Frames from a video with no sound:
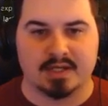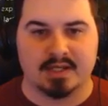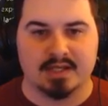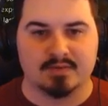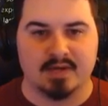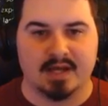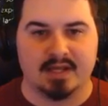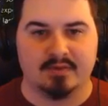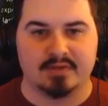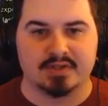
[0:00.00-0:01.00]
I guess we gotta
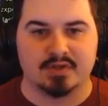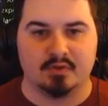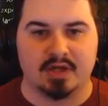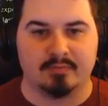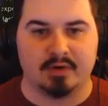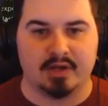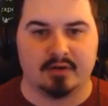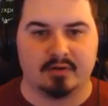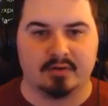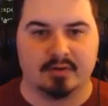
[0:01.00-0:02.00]
kill the Stonekeeper
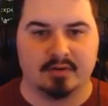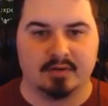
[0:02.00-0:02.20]
here.